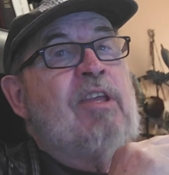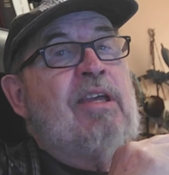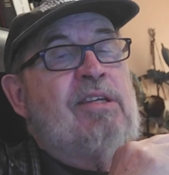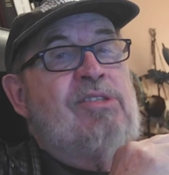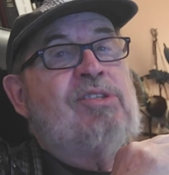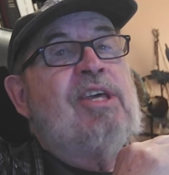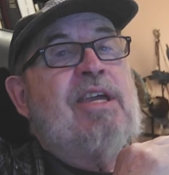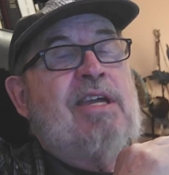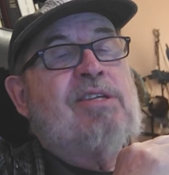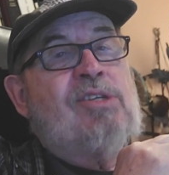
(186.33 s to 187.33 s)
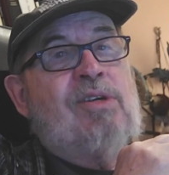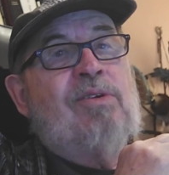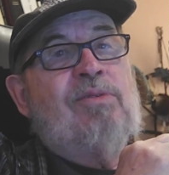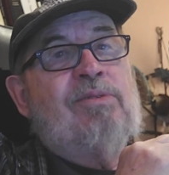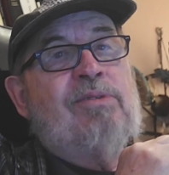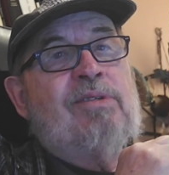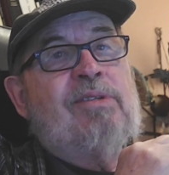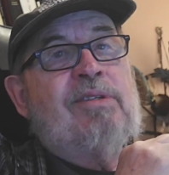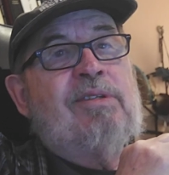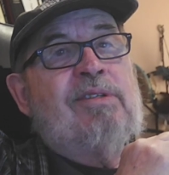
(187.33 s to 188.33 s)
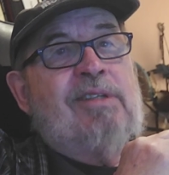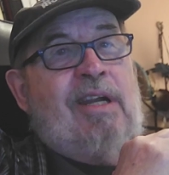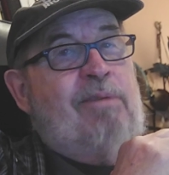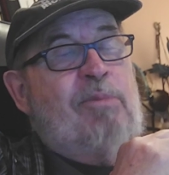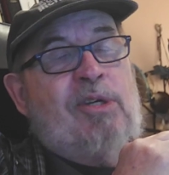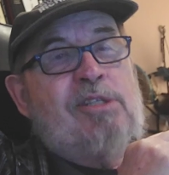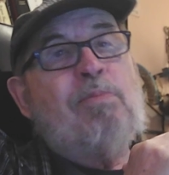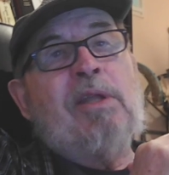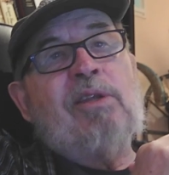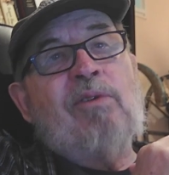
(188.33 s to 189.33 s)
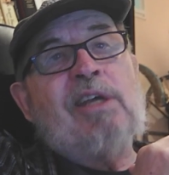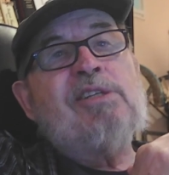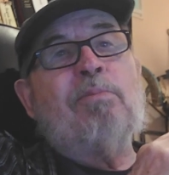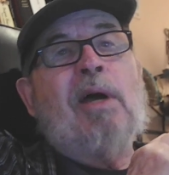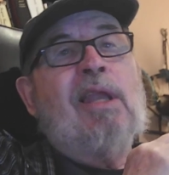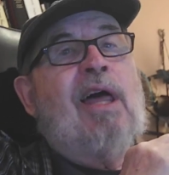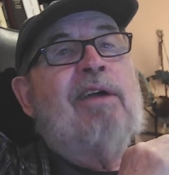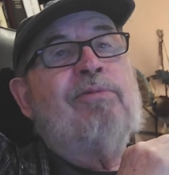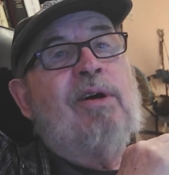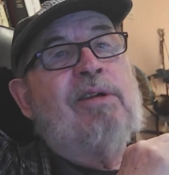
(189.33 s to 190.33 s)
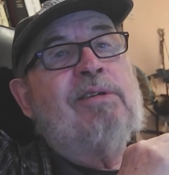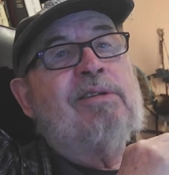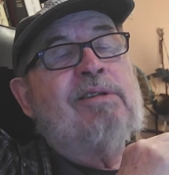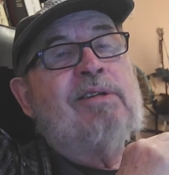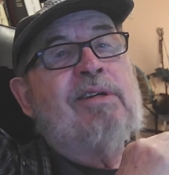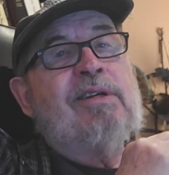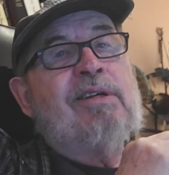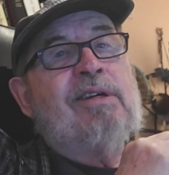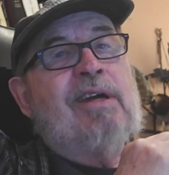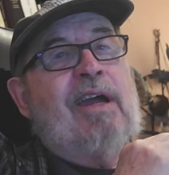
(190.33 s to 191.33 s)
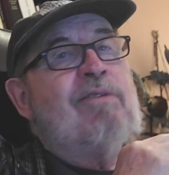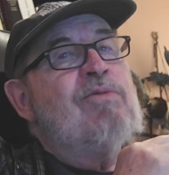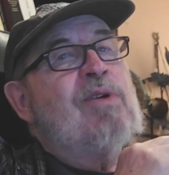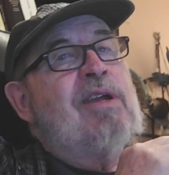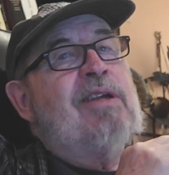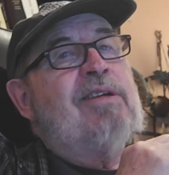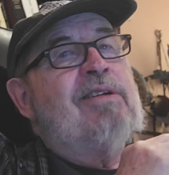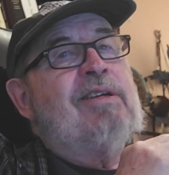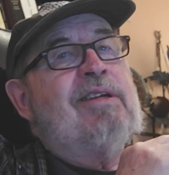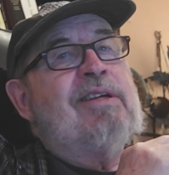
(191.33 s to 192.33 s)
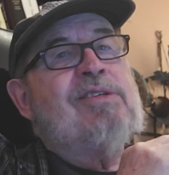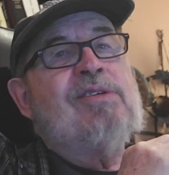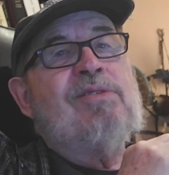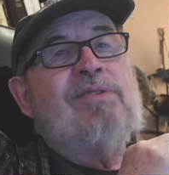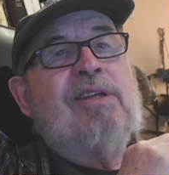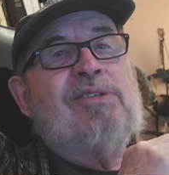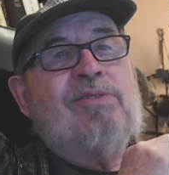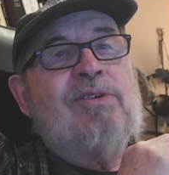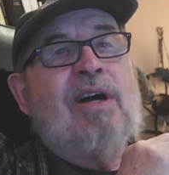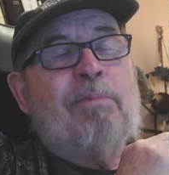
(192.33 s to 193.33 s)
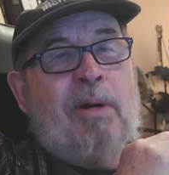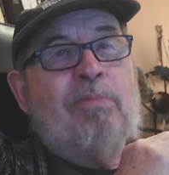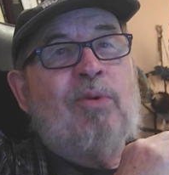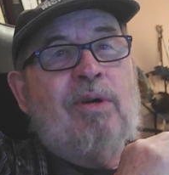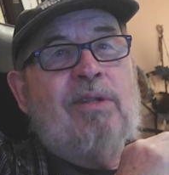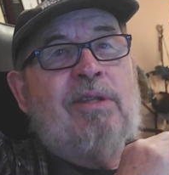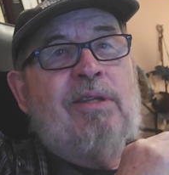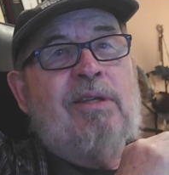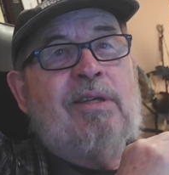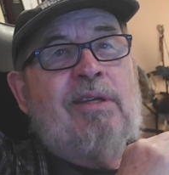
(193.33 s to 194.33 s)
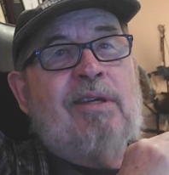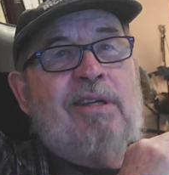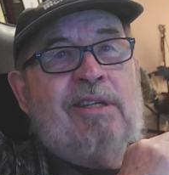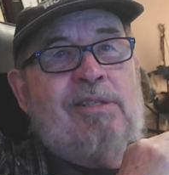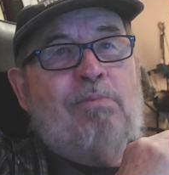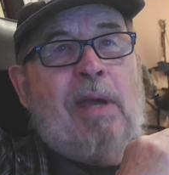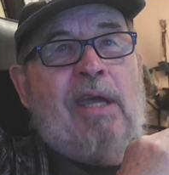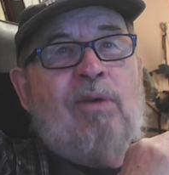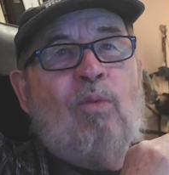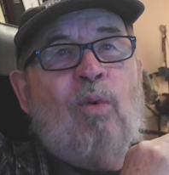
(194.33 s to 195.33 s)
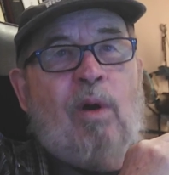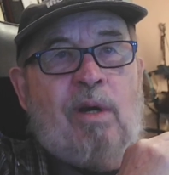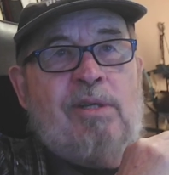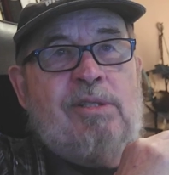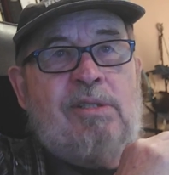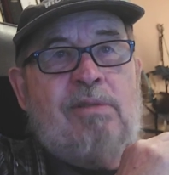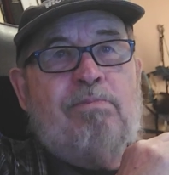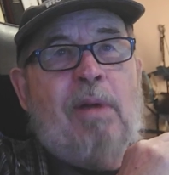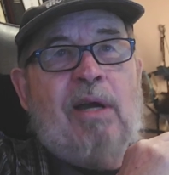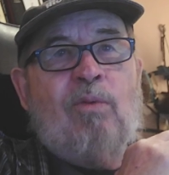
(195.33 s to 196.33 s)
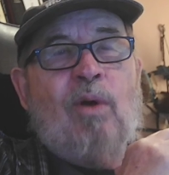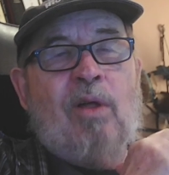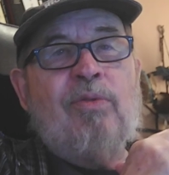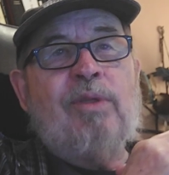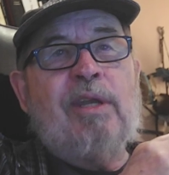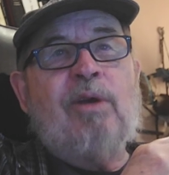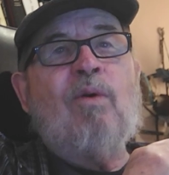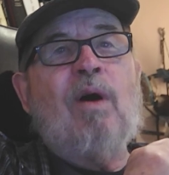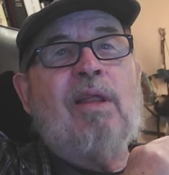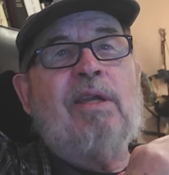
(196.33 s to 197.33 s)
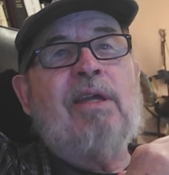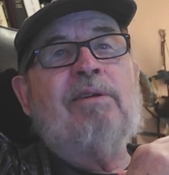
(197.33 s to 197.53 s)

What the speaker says: is the issue that I'm going to spend the rest of my life on. Every issue that you come up with is made worse by wealth inequality.